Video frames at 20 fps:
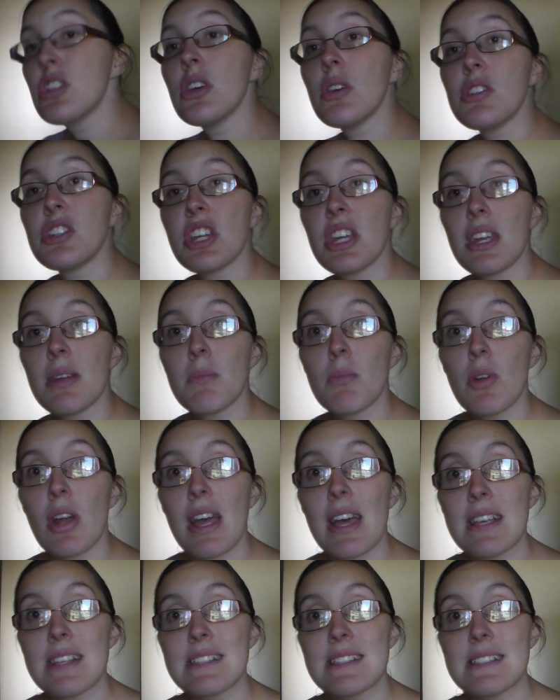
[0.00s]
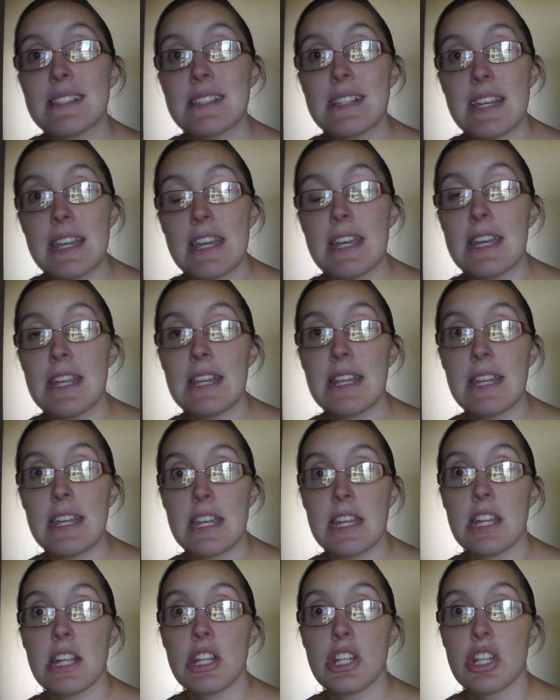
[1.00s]
2 chicken breasts in
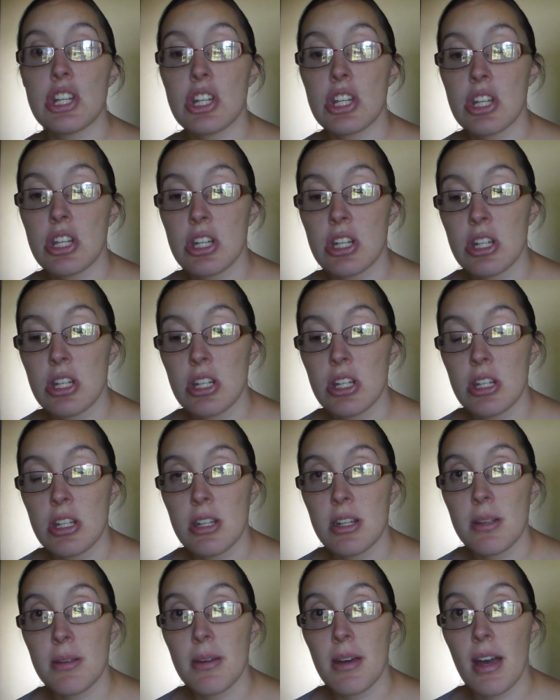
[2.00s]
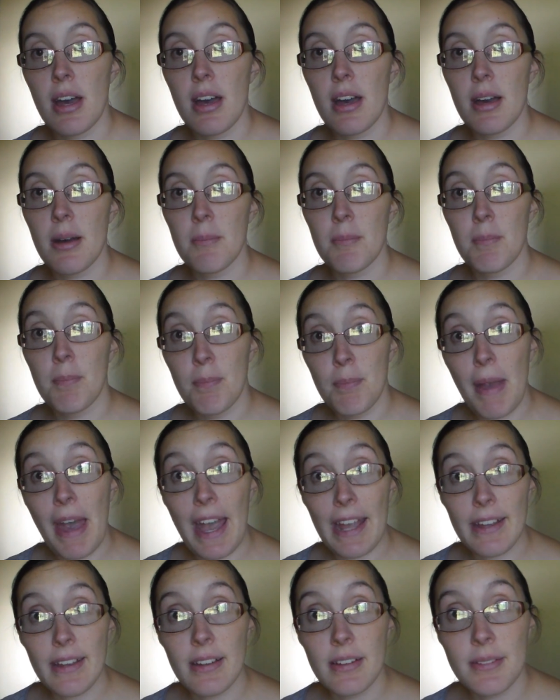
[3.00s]
each
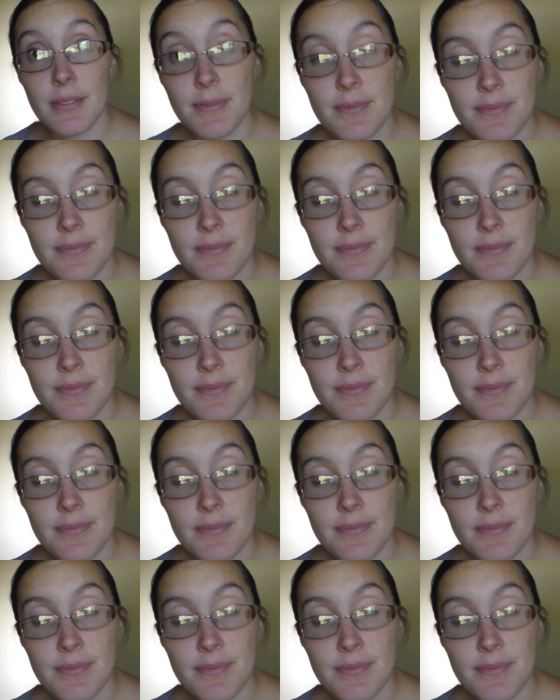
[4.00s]
bag.